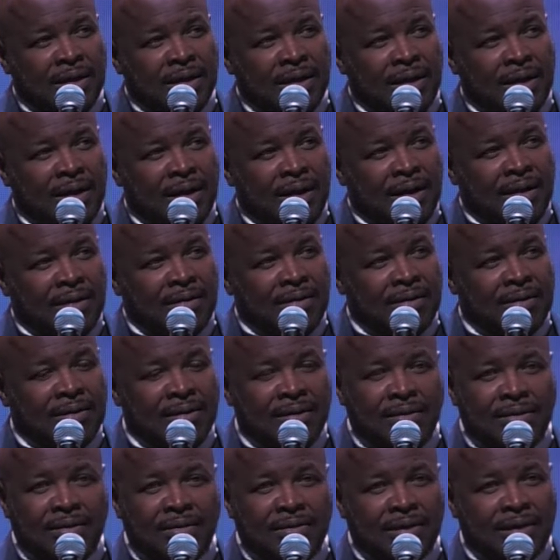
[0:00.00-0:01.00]
And
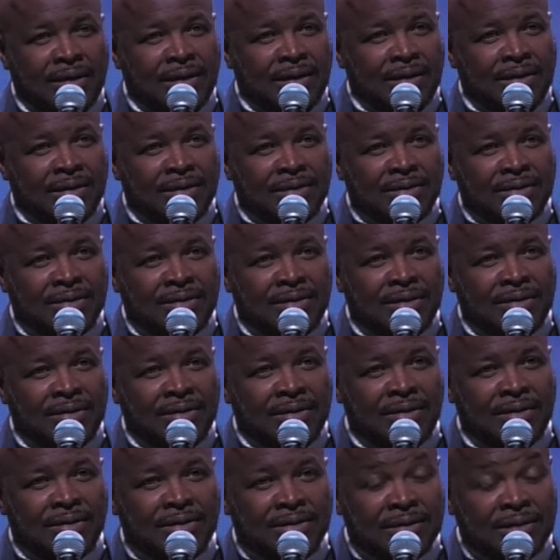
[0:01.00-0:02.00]
the other thing is
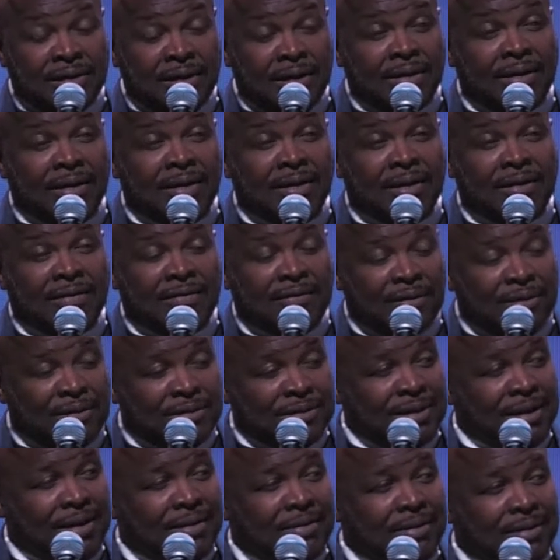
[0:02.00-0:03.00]
there's not enough
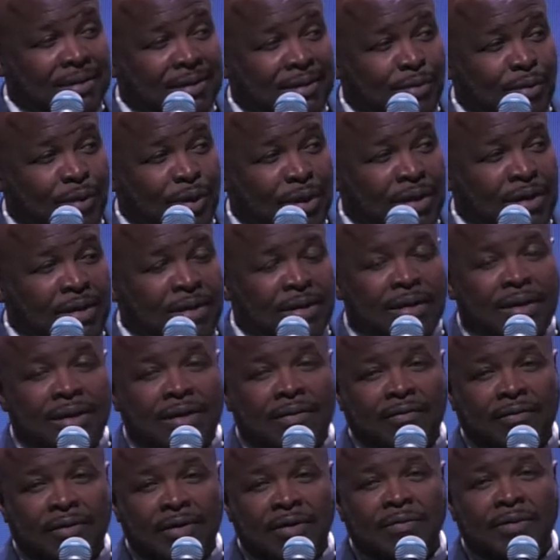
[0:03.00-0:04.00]
folks out there. We've
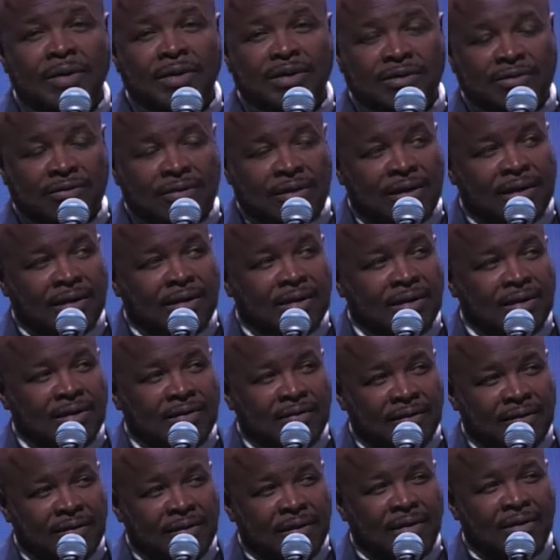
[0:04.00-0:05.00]
been struggling to
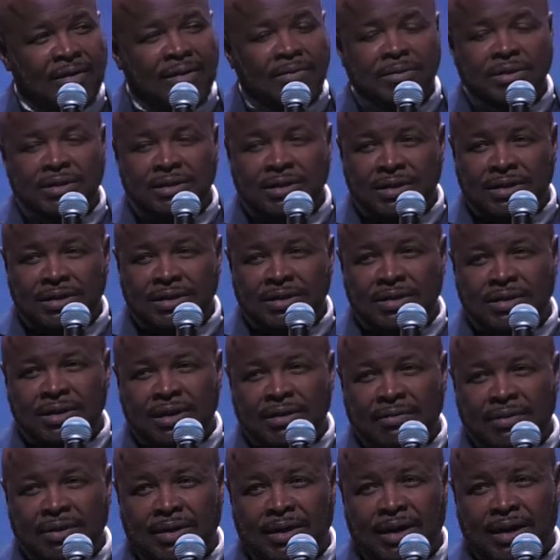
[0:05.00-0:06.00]
fill all the positions
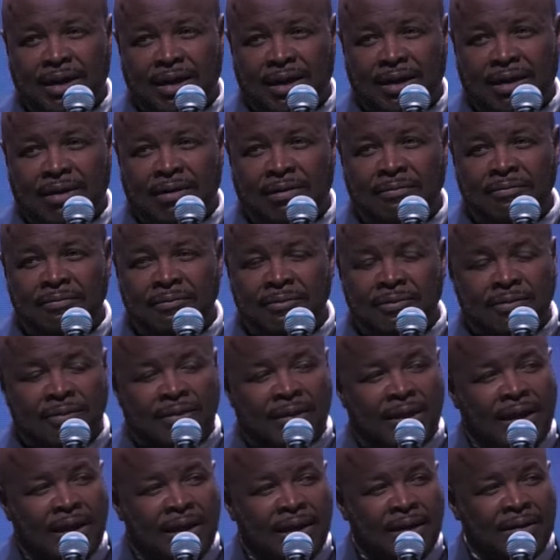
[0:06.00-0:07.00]
that we have
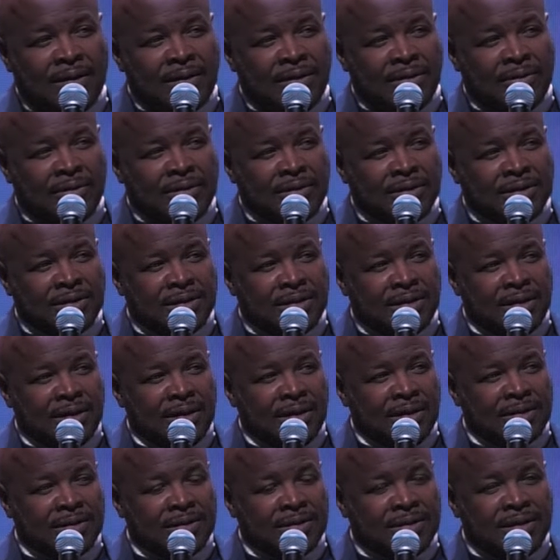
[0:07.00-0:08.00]
at
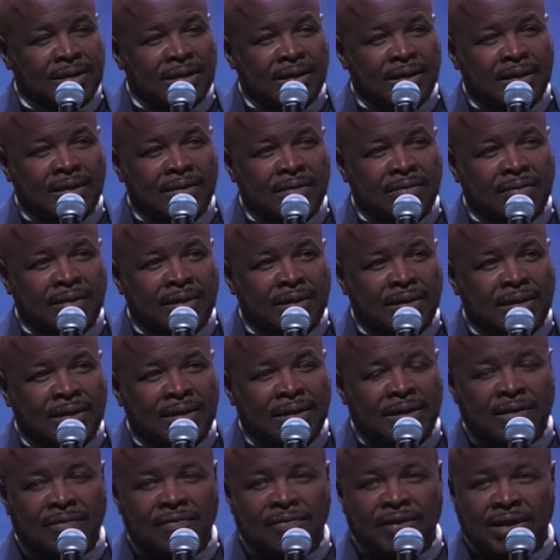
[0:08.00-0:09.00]
NRCS with
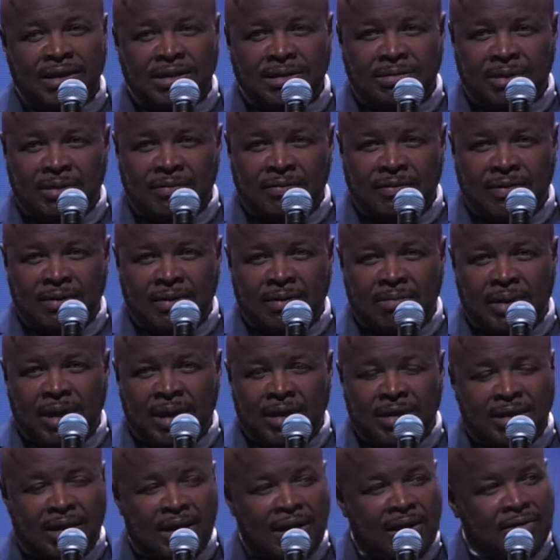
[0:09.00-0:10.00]
the investment from the
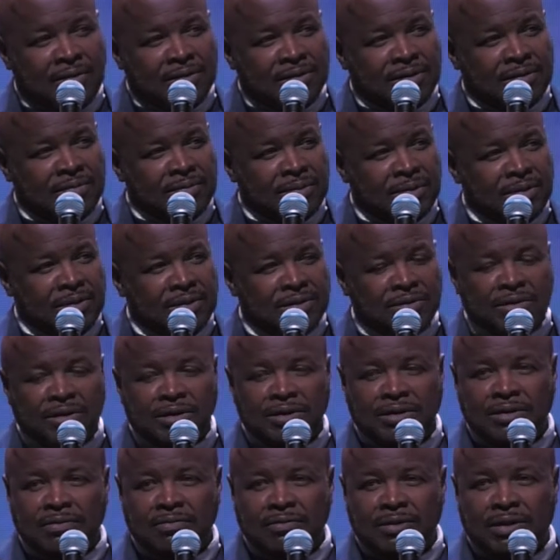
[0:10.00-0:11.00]
Biden-Harris
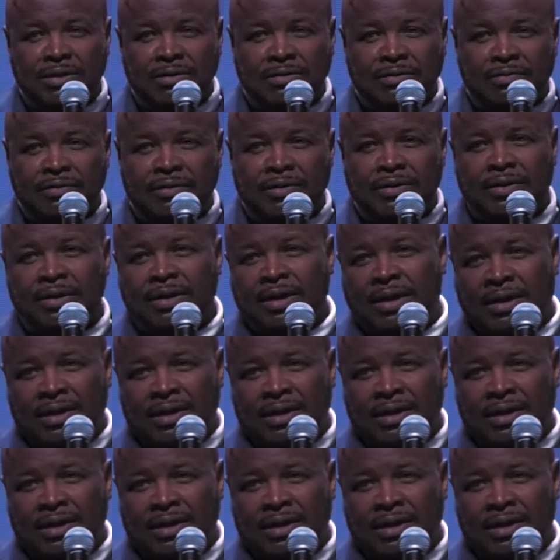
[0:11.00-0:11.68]
administration with over